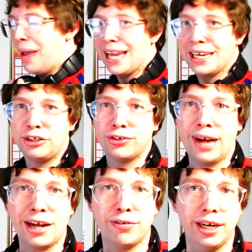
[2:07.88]
backing
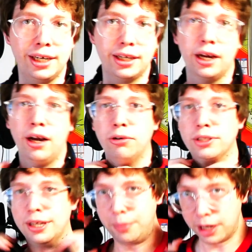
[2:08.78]
track ready to go. It's
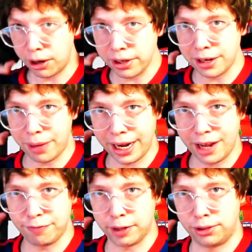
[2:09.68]
going to be going into my
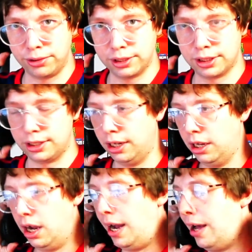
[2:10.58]
headphones.
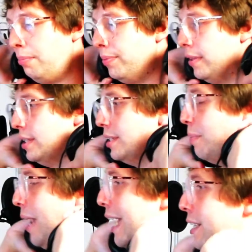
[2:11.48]
This is a
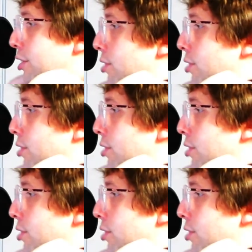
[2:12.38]
backing